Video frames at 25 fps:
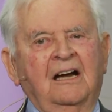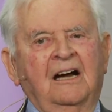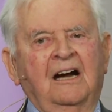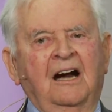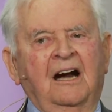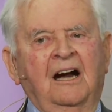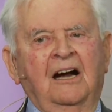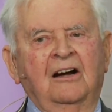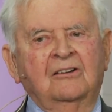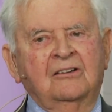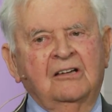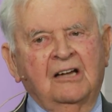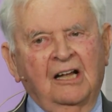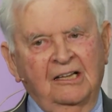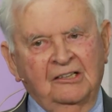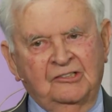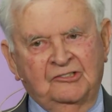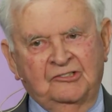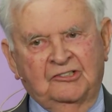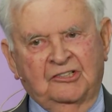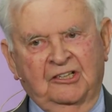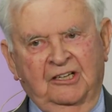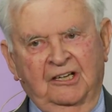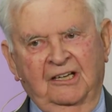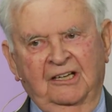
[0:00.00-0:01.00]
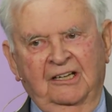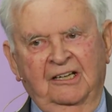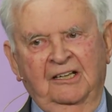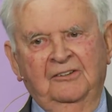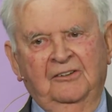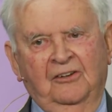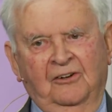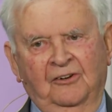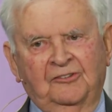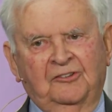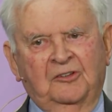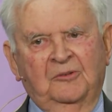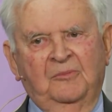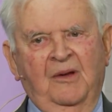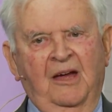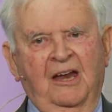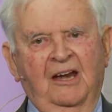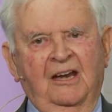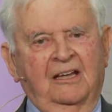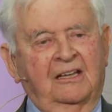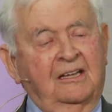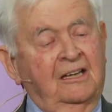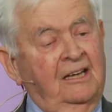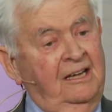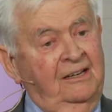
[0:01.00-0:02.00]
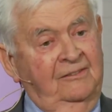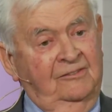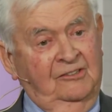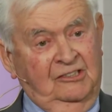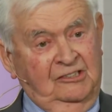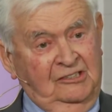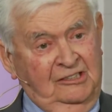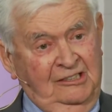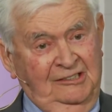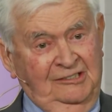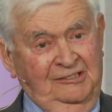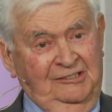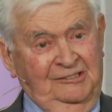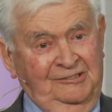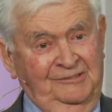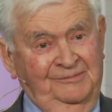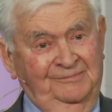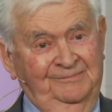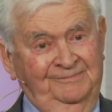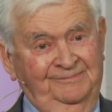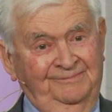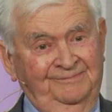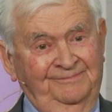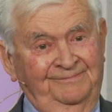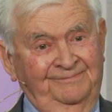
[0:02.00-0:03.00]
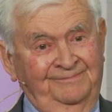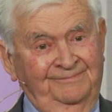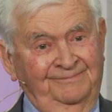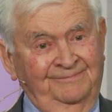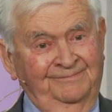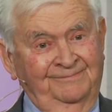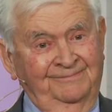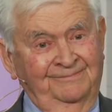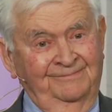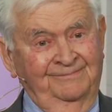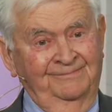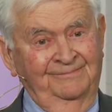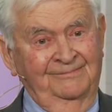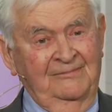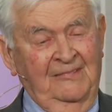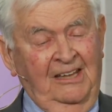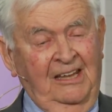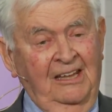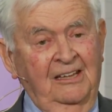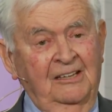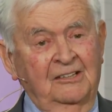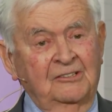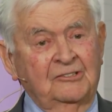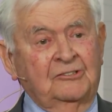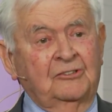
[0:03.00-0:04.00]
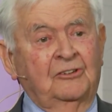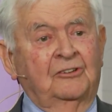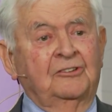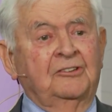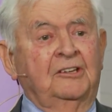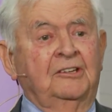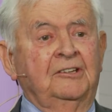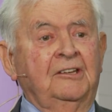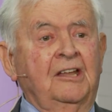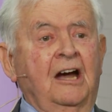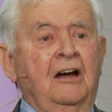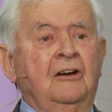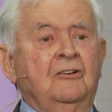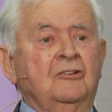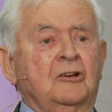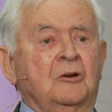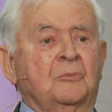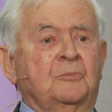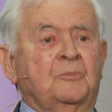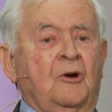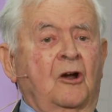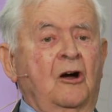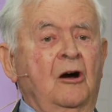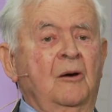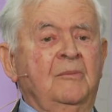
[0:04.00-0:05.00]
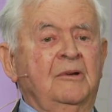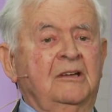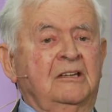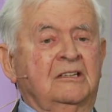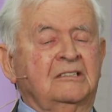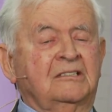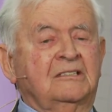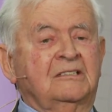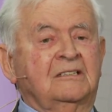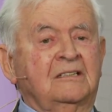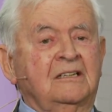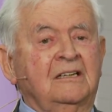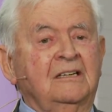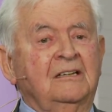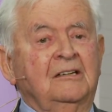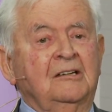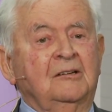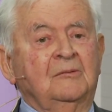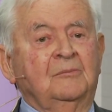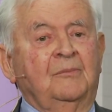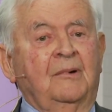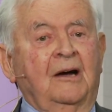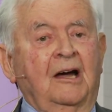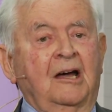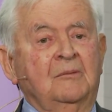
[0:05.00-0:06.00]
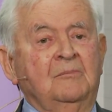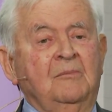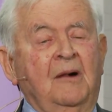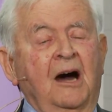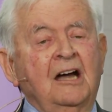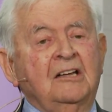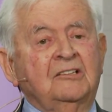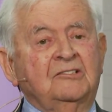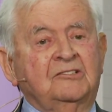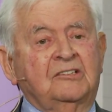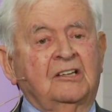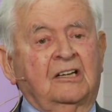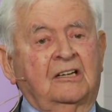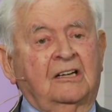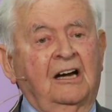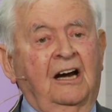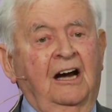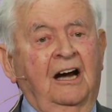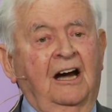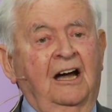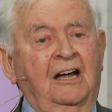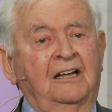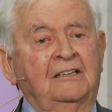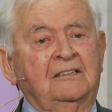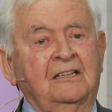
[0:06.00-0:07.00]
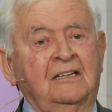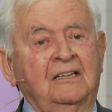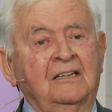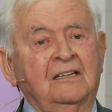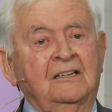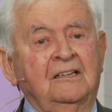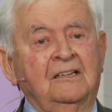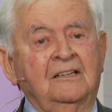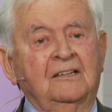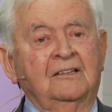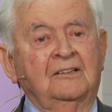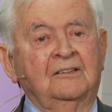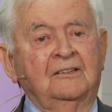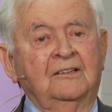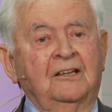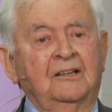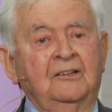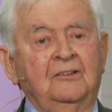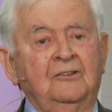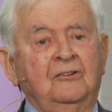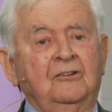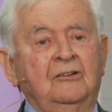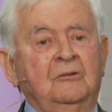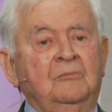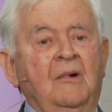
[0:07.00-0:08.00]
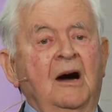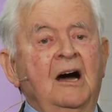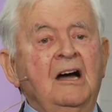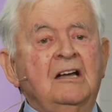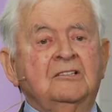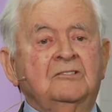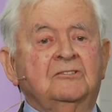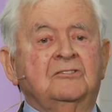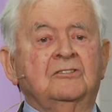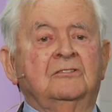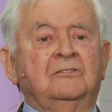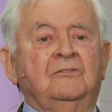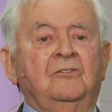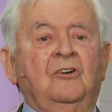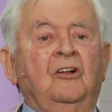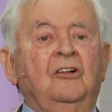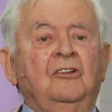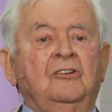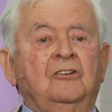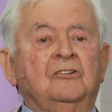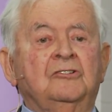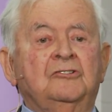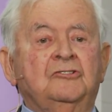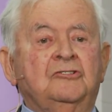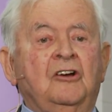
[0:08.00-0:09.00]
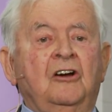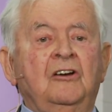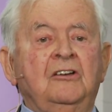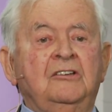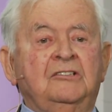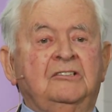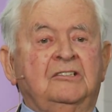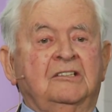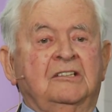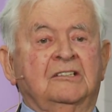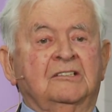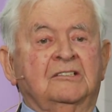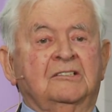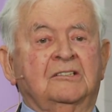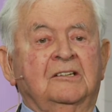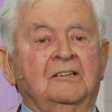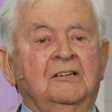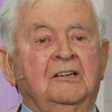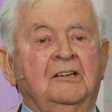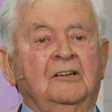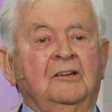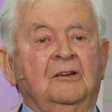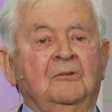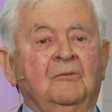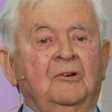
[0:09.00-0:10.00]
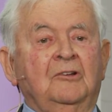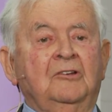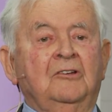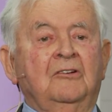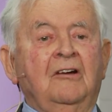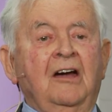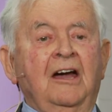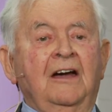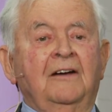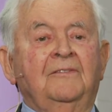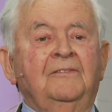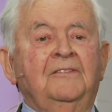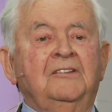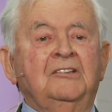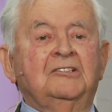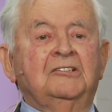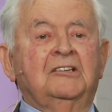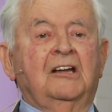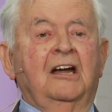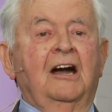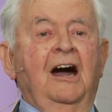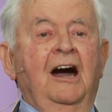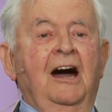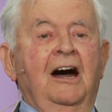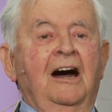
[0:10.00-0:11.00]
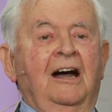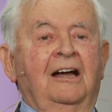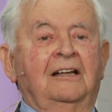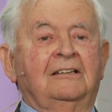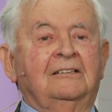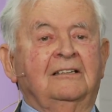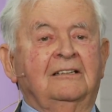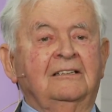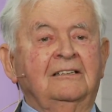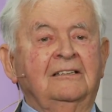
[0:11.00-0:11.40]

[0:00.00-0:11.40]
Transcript: our culture in North America ever since. So that now you're promised by MasterCard that you're master of all your choices when you have this card.